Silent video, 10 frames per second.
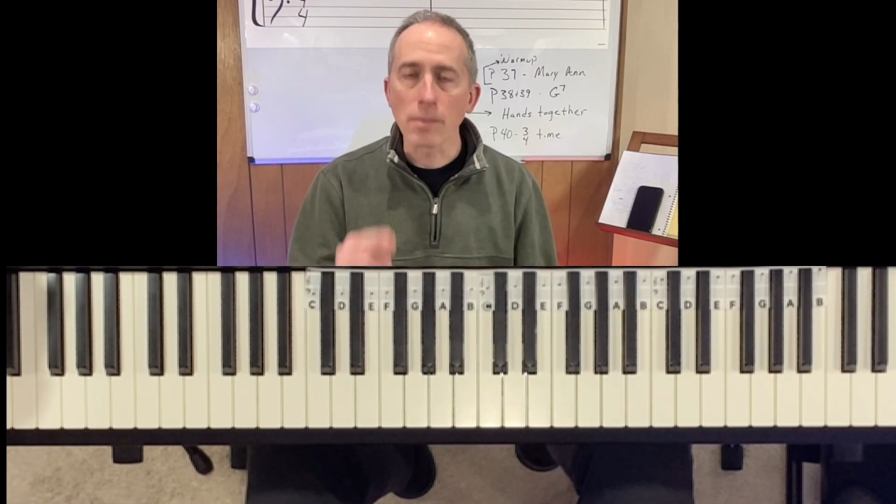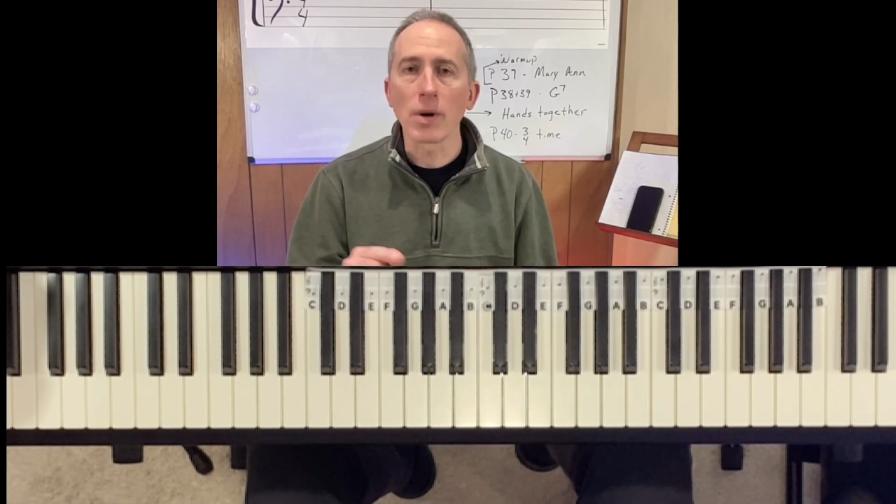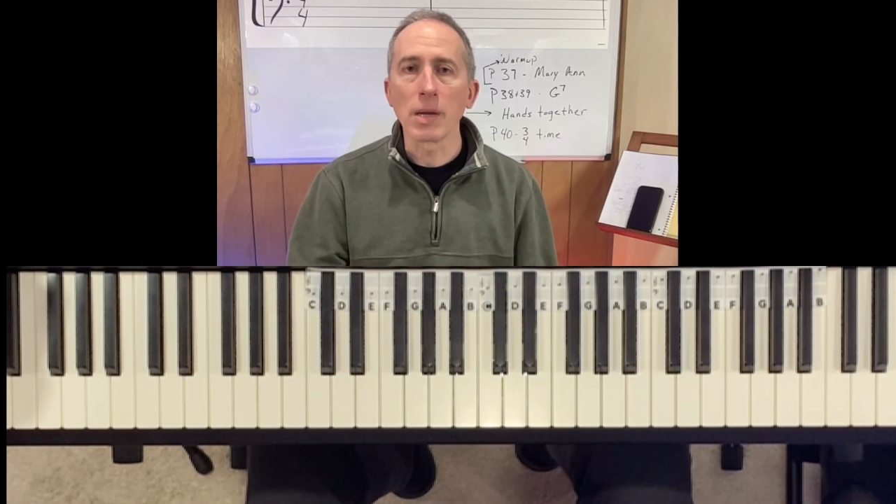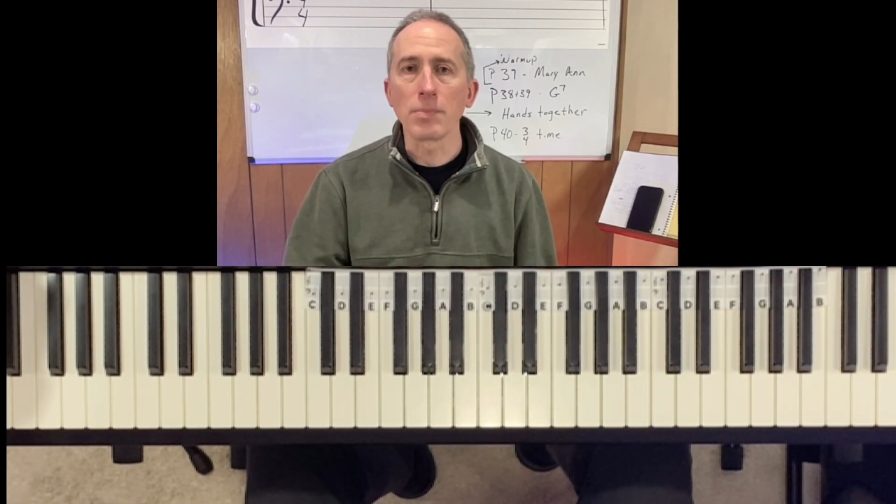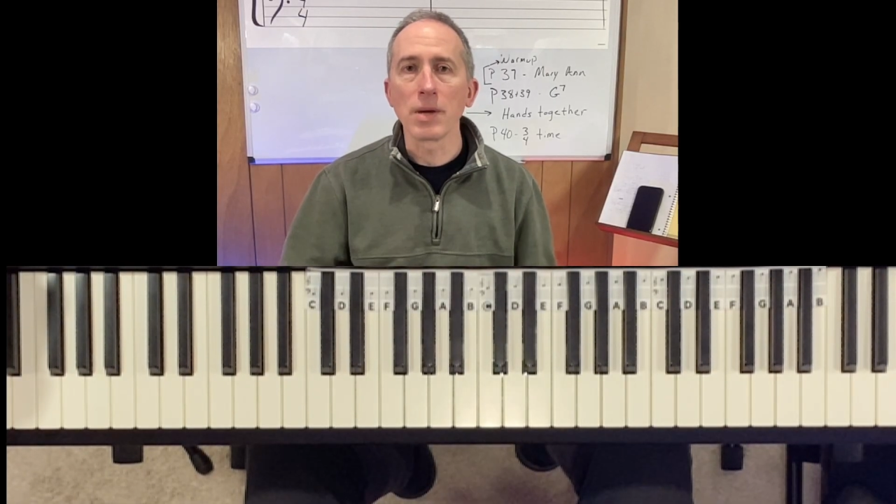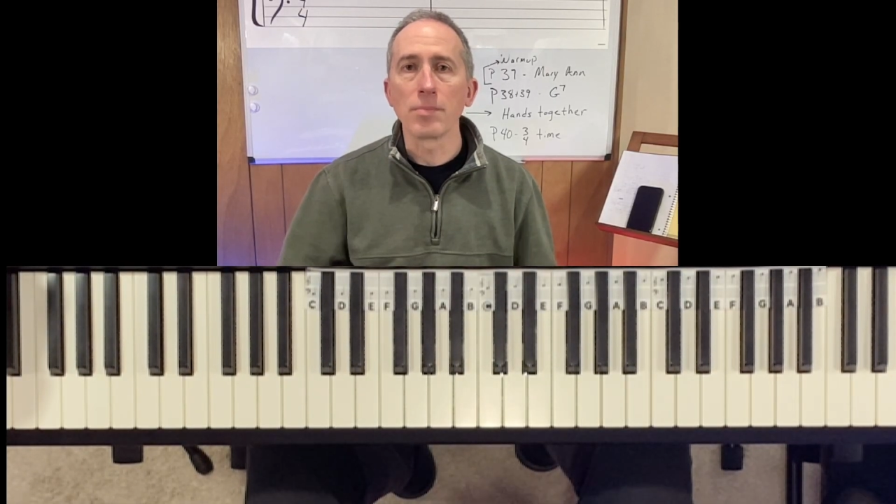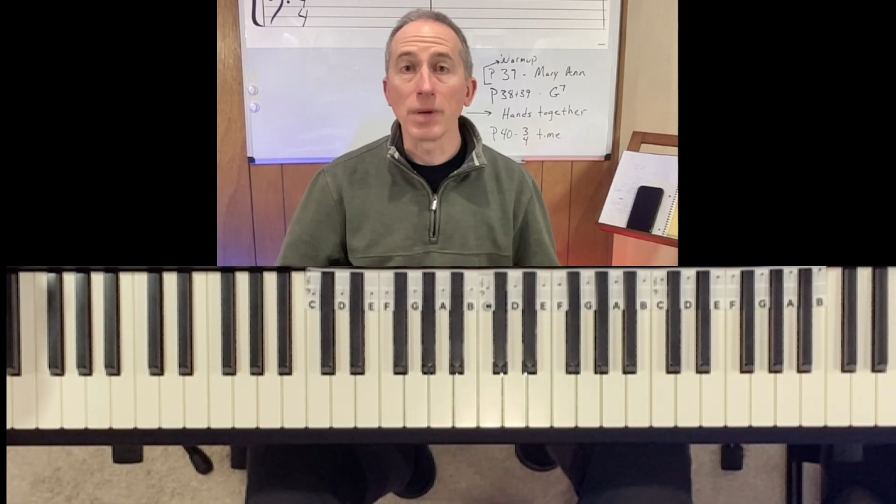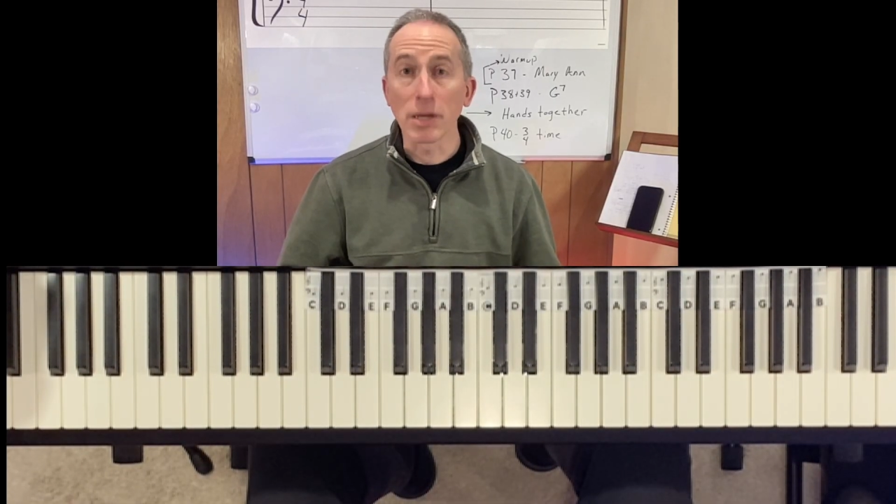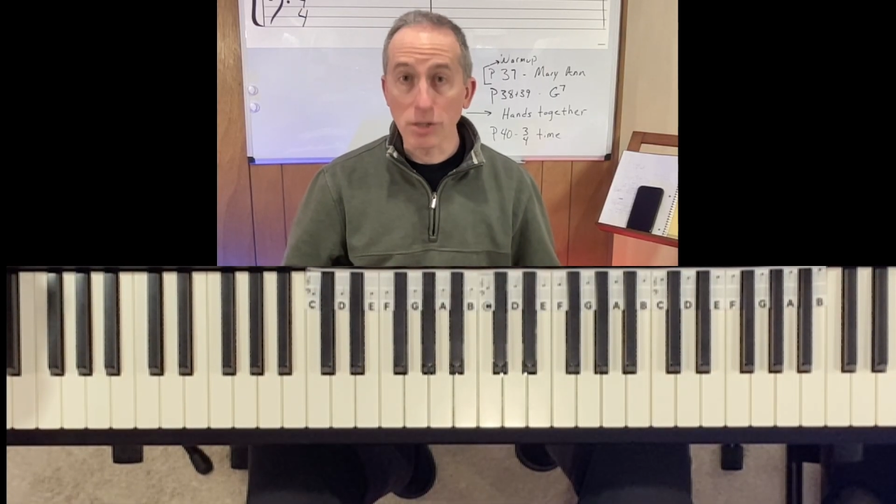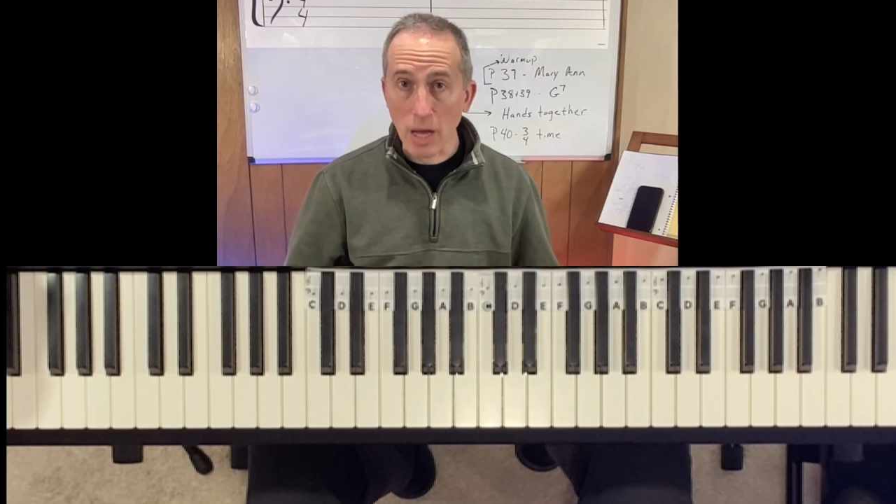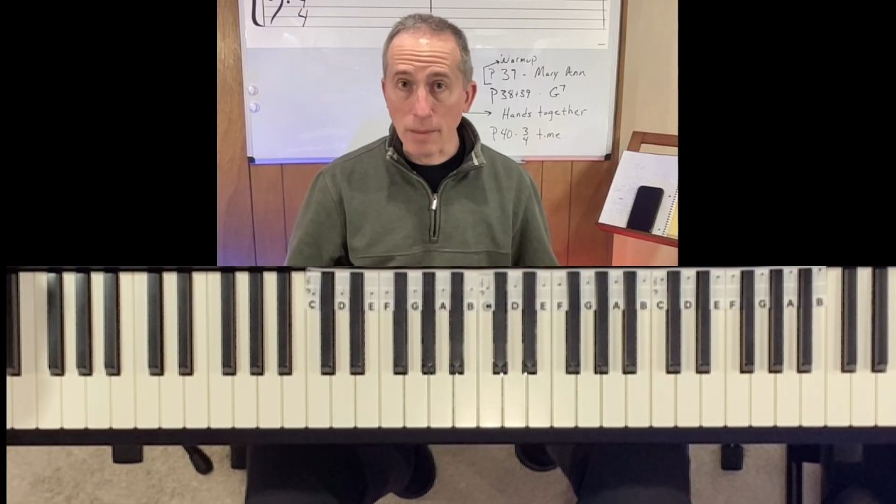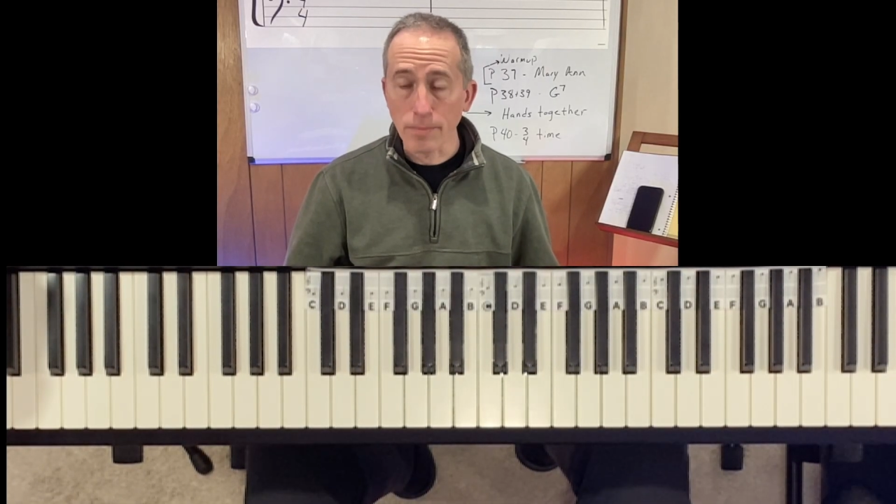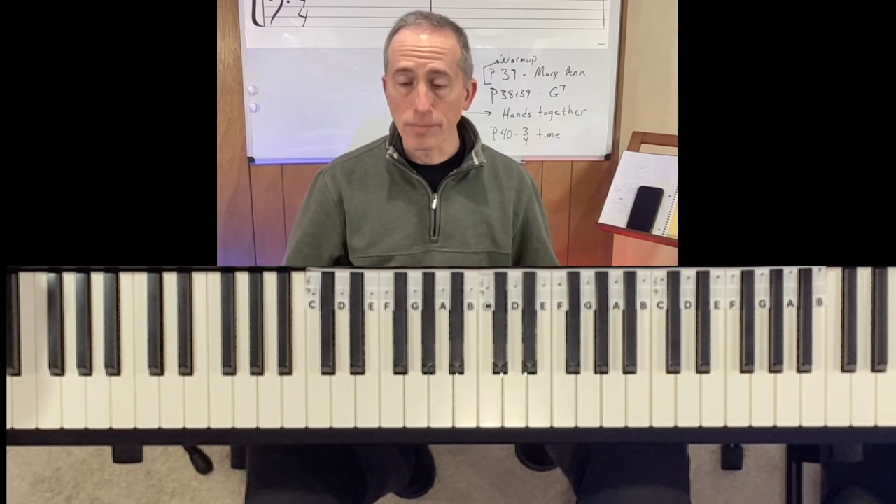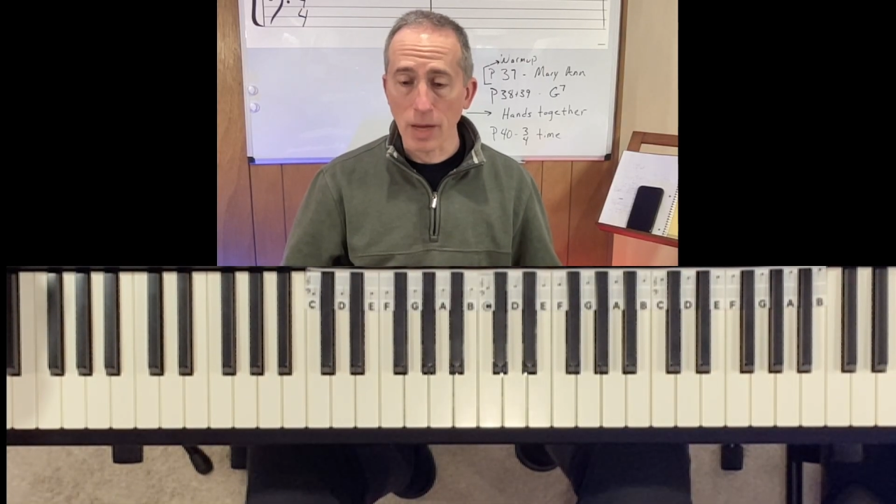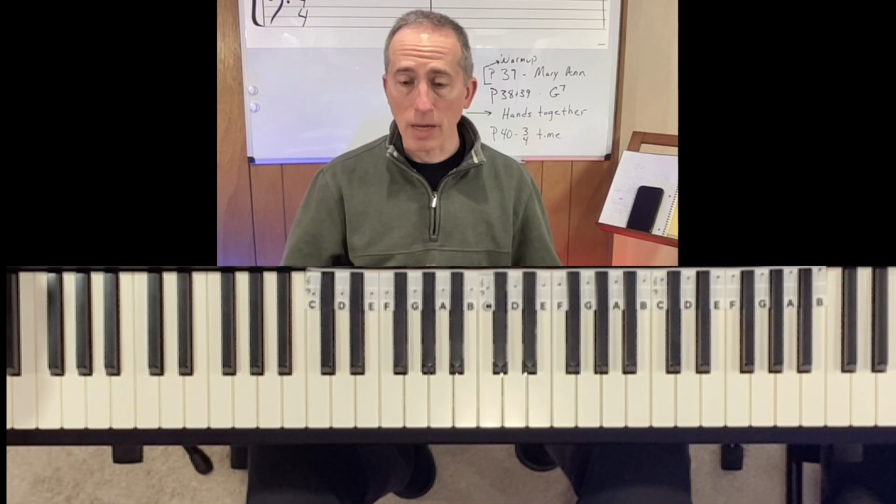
might be a big step,